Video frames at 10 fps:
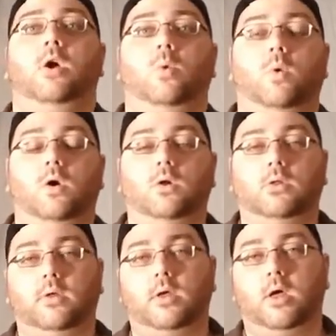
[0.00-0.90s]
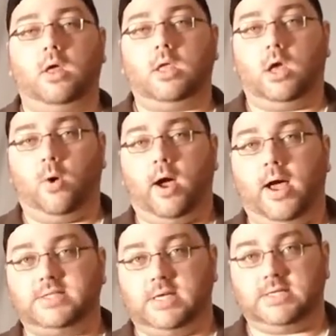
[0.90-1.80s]
Well, you know,
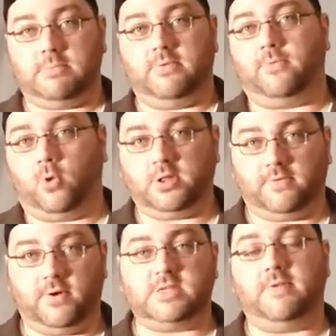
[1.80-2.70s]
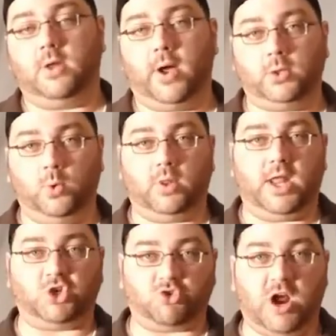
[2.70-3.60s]
as I said before in the first video, I do a lot
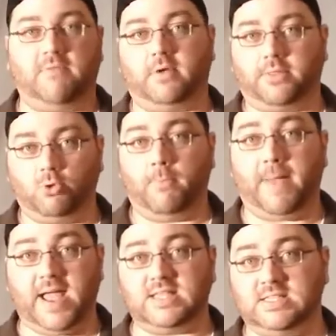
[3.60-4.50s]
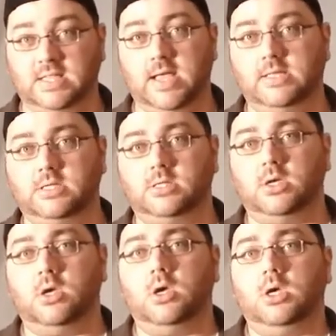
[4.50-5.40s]
of traveling through banned states.
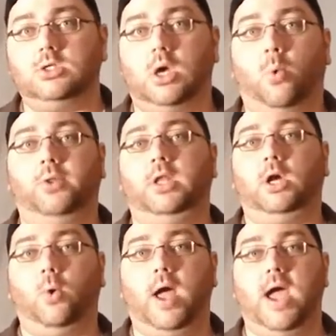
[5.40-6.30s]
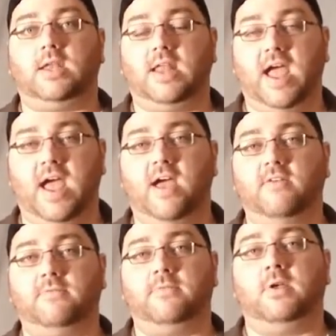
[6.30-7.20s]
So I wanted to go ahead and
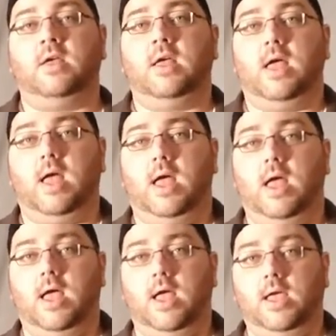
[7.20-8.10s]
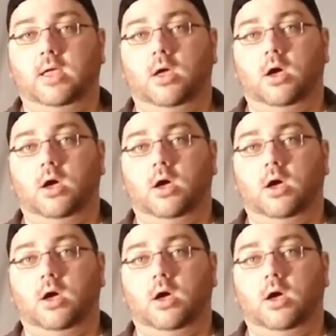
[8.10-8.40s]
have a